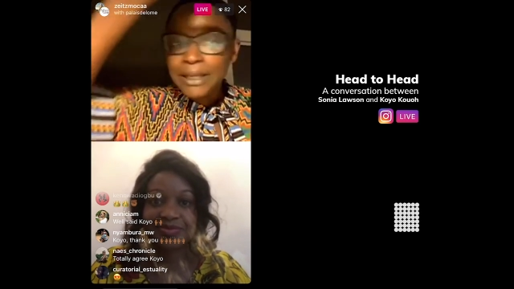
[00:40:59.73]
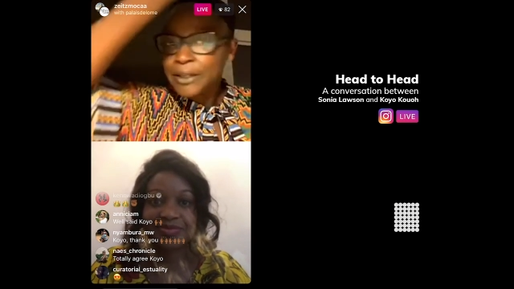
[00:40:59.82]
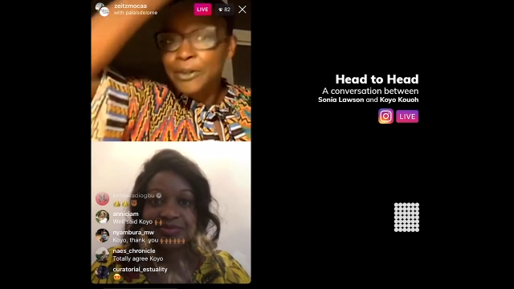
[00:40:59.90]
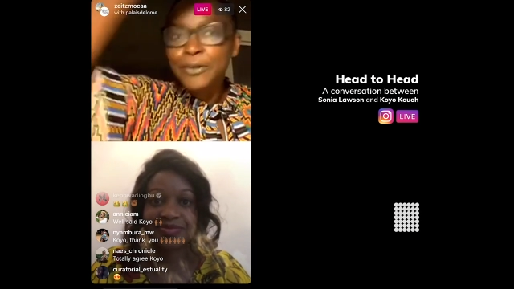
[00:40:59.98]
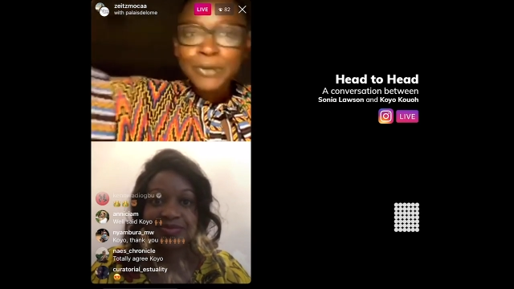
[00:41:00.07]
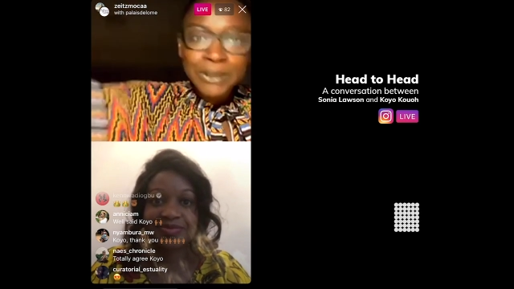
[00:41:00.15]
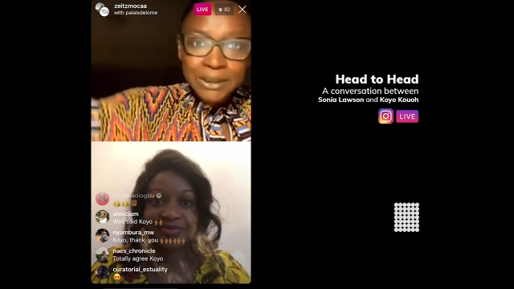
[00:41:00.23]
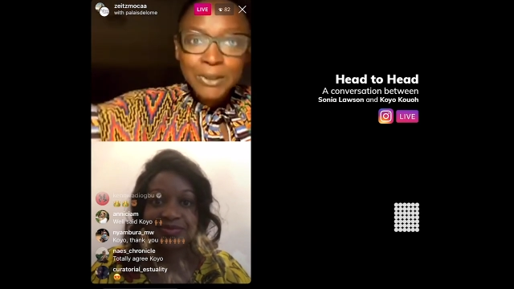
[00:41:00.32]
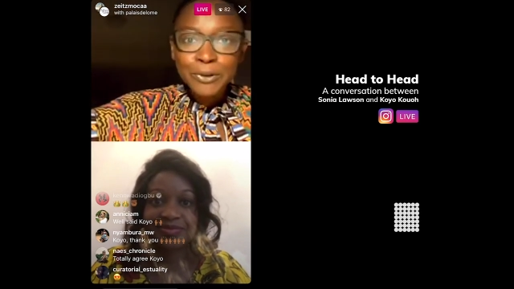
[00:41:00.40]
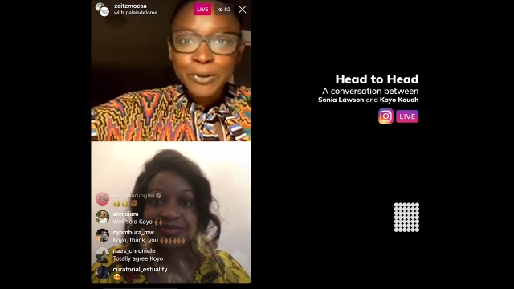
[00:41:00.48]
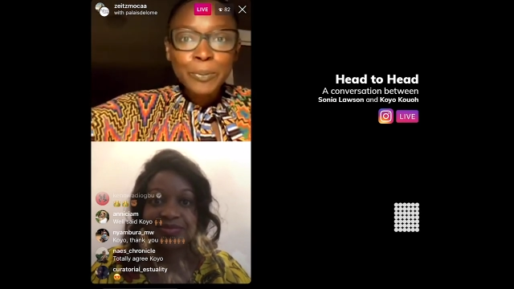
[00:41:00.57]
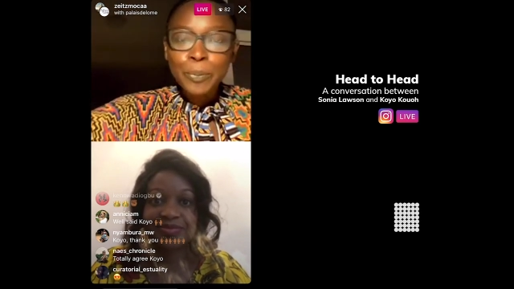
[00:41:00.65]

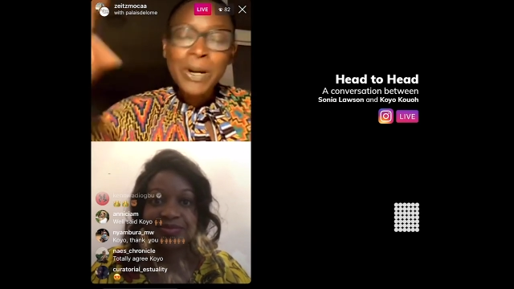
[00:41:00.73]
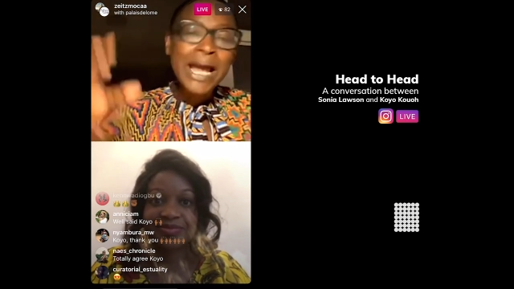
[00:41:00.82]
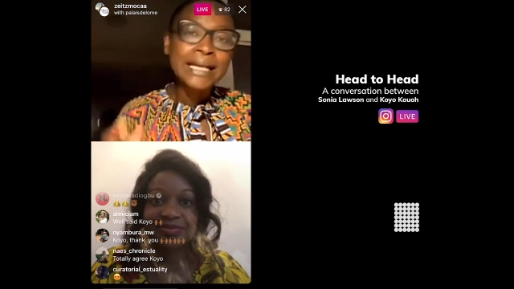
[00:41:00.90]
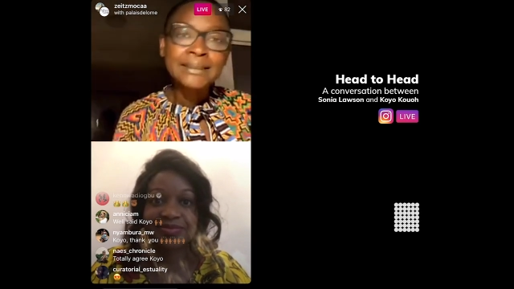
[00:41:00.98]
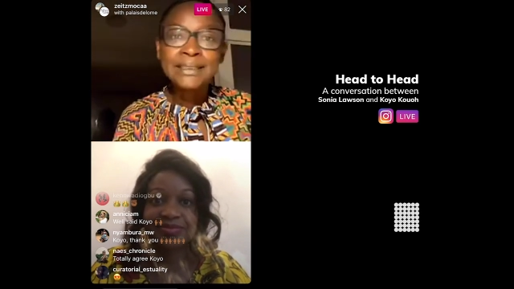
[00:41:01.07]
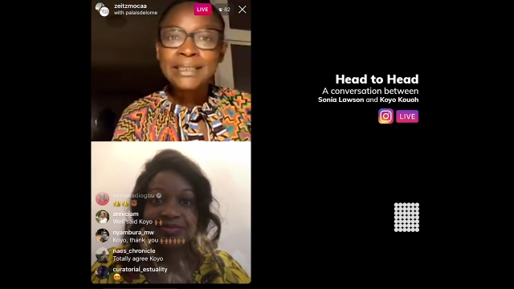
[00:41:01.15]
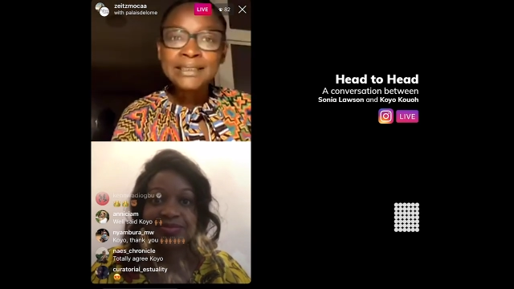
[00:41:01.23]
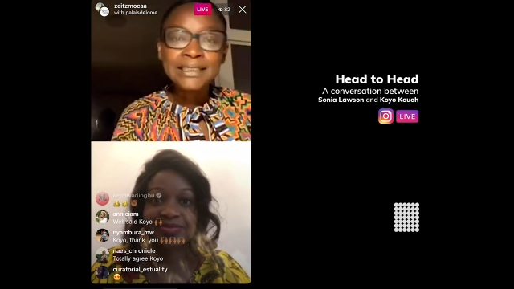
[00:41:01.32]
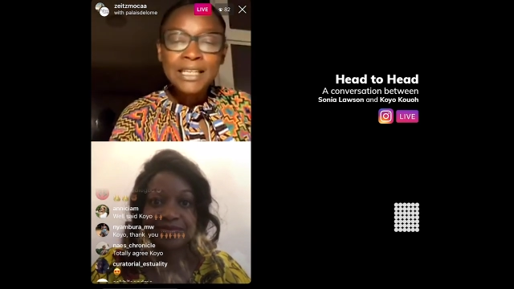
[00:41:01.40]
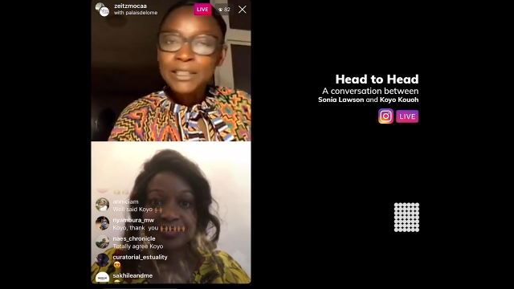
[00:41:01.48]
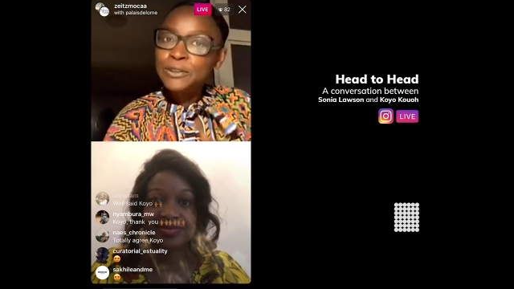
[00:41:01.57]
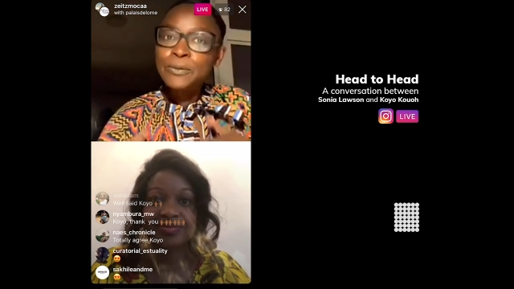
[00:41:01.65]
Speaker 1: curatorial practice,
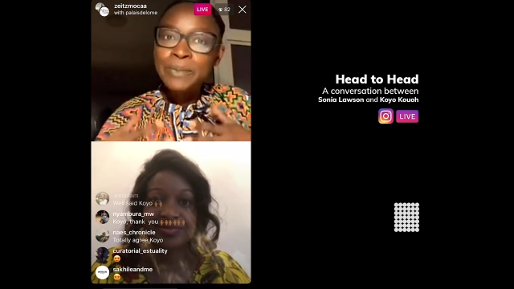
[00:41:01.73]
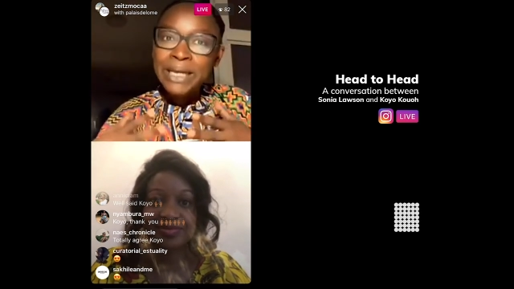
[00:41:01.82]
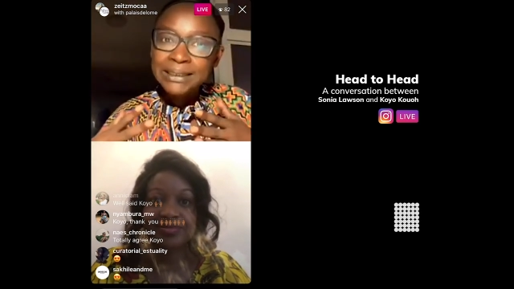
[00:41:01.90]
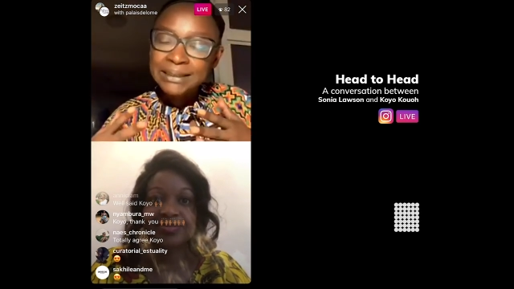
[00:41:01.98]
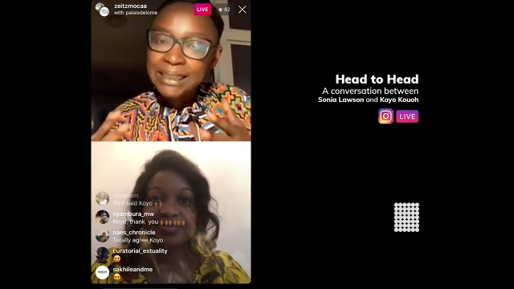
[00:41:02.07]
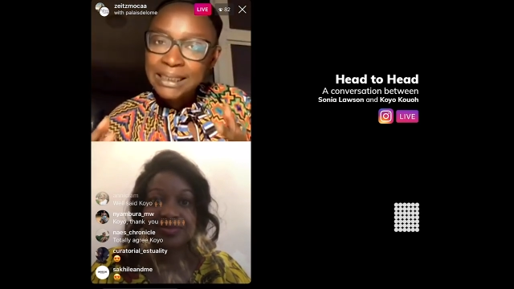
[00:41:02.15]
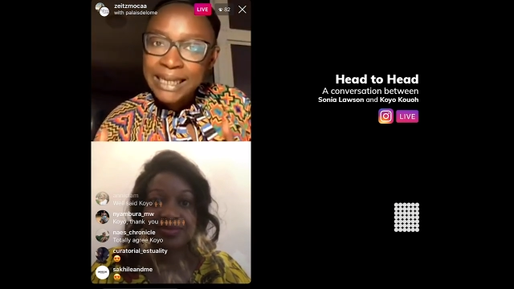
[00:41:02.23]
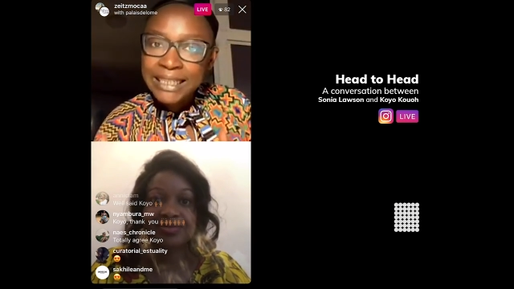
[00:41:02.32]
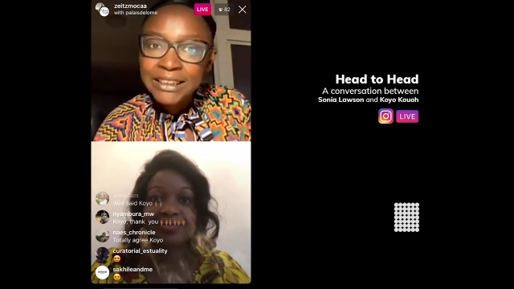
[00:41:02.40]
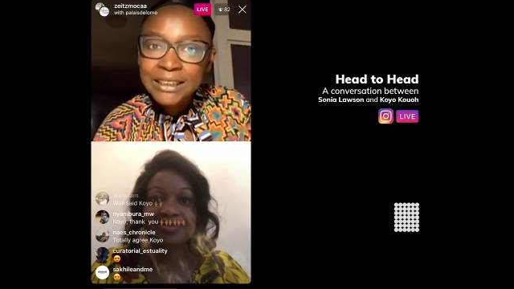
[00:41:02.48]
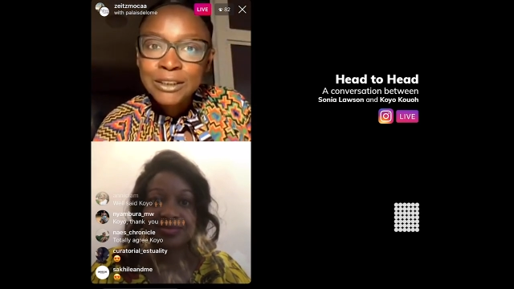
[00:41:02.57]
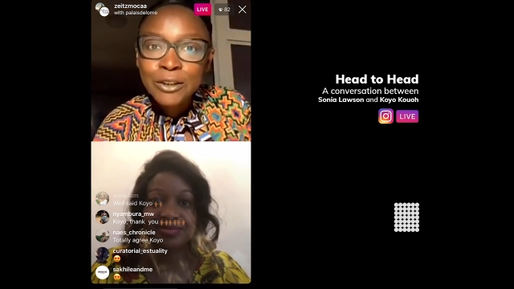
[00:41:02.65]
to make
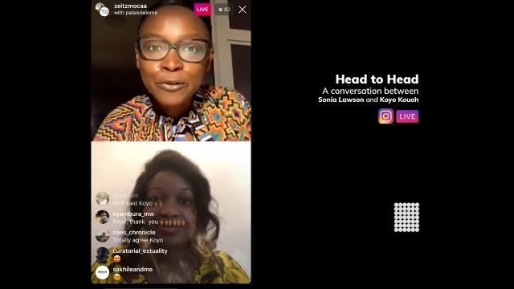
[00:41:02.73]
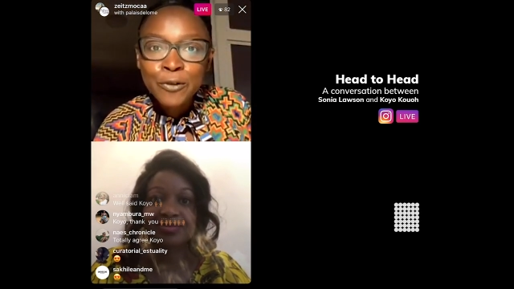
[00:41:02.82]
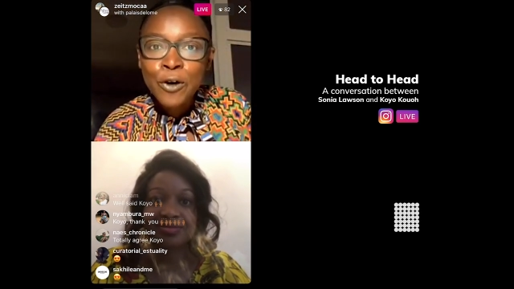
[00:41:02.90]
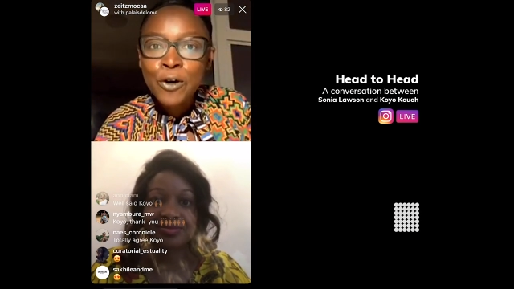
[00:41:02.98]
selection of